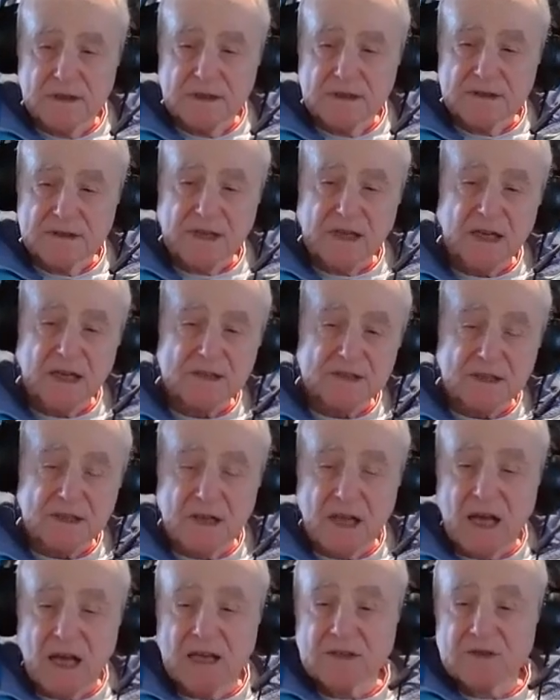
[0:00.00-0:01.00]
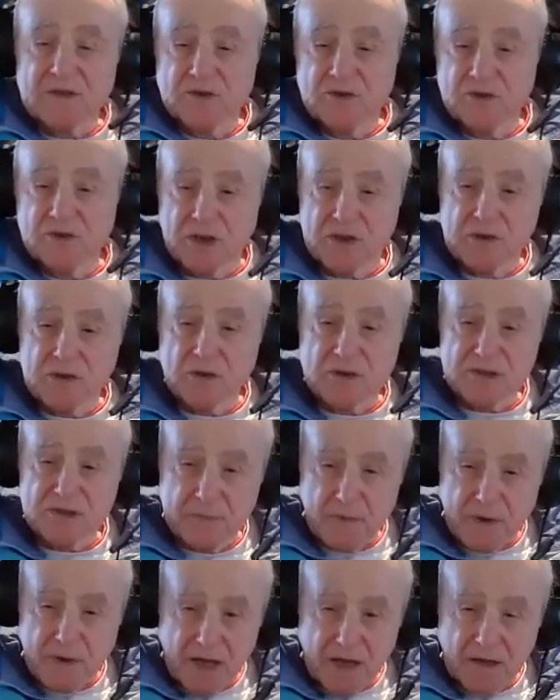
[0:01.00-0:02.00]
She has a nice, gentle
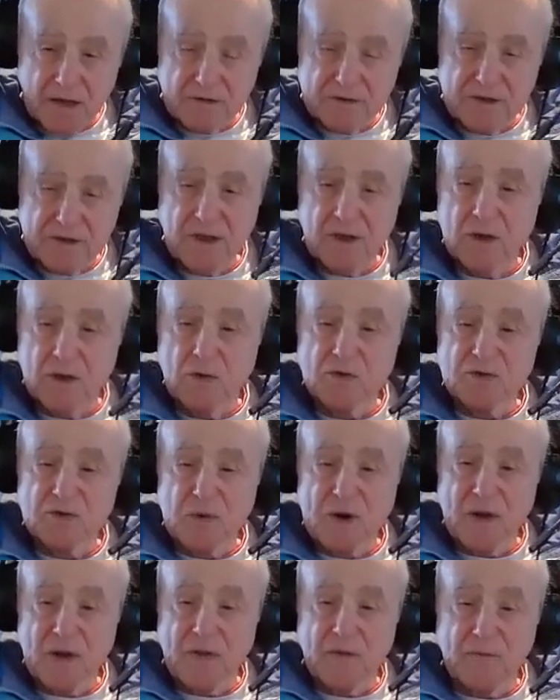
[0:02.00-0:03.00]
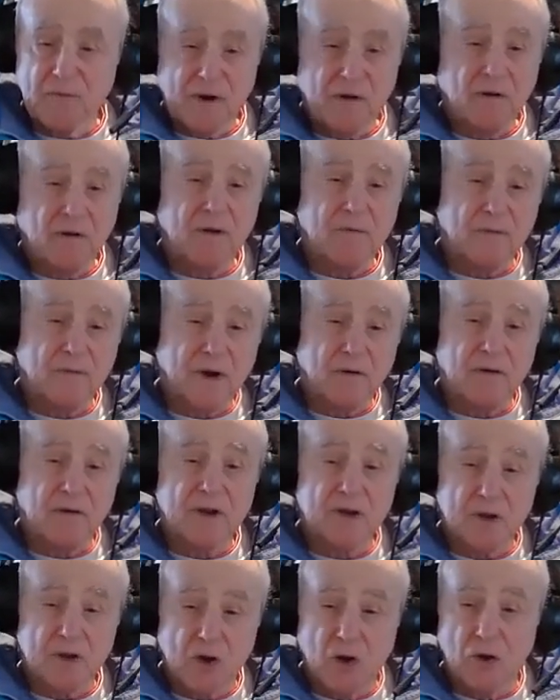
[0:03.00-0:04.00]
smile. She knows why the very, very
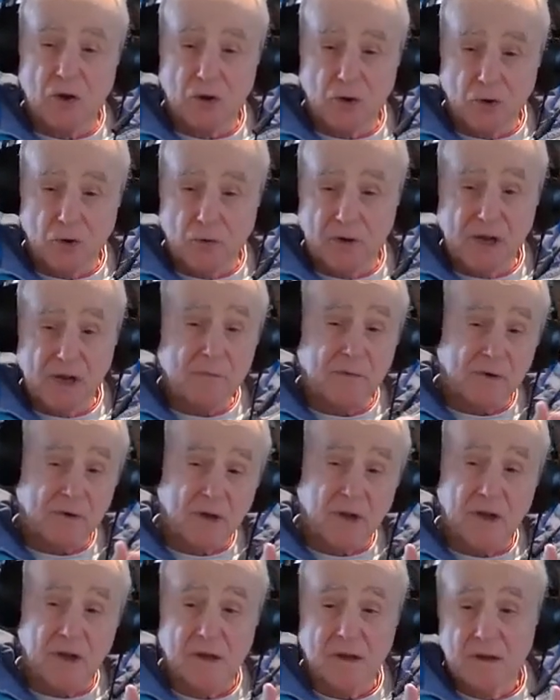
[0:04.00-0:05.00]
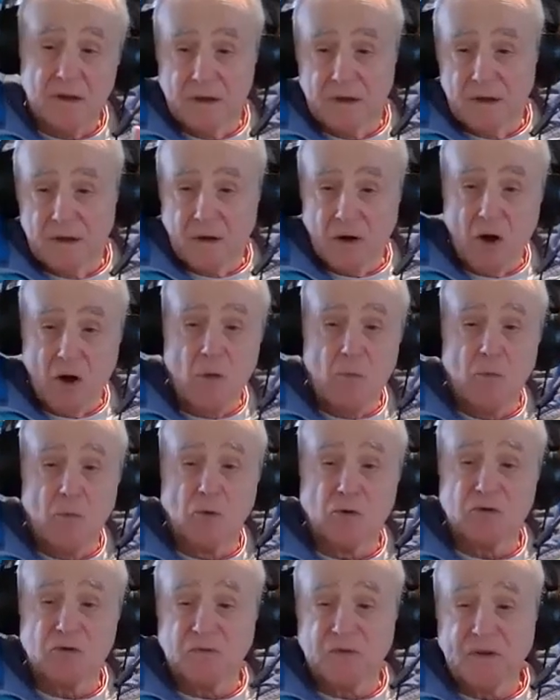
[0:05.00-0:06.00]
young you and even the
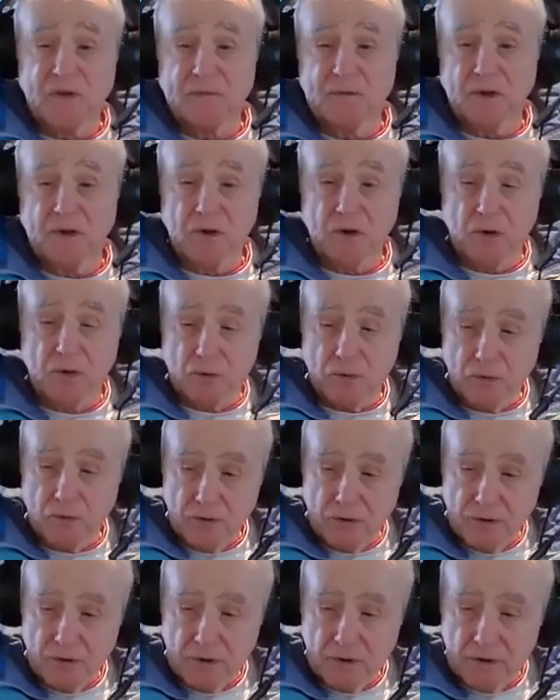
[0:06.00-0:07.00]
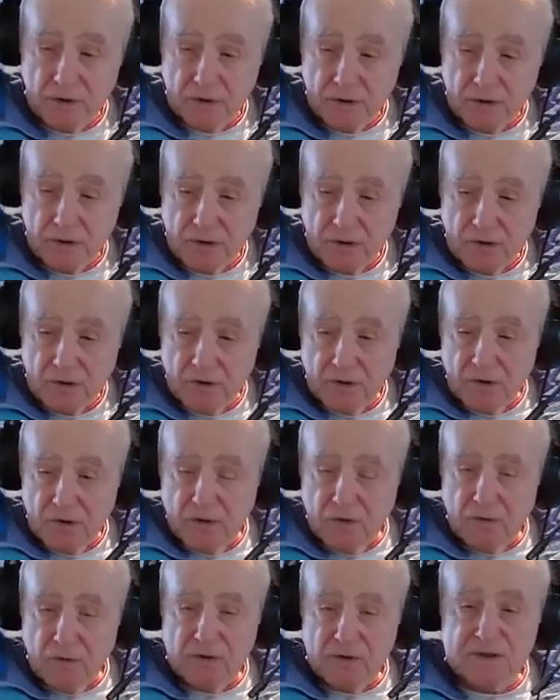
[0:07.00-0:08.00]
almost 50 you
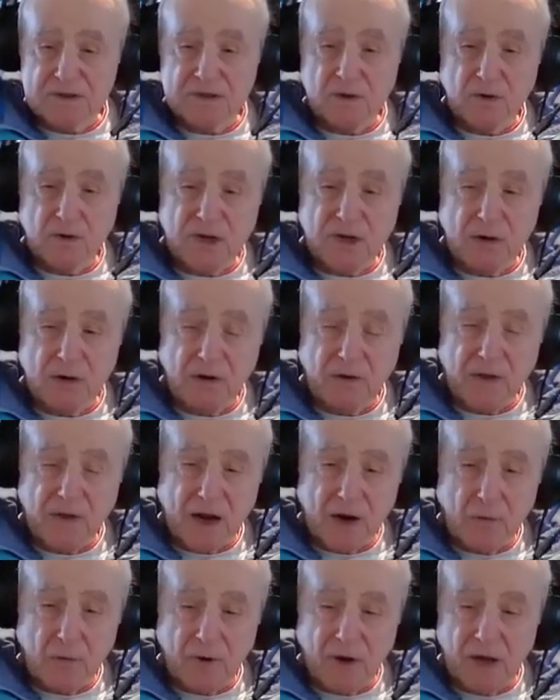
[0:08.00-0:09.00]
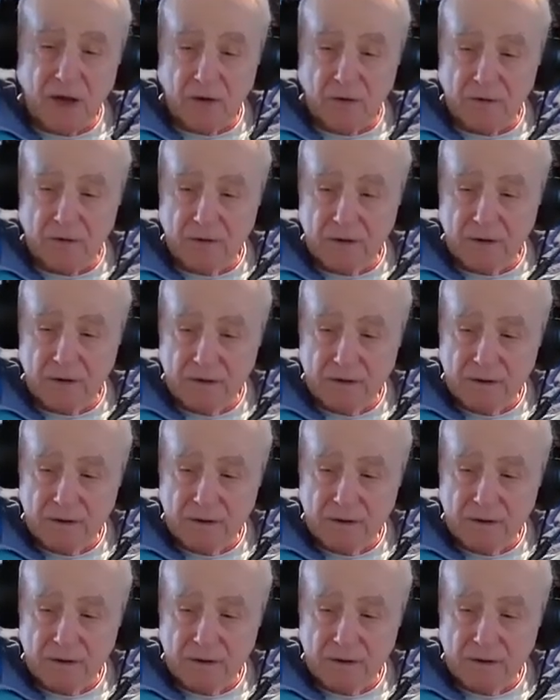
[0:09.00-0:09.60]
would still carry that around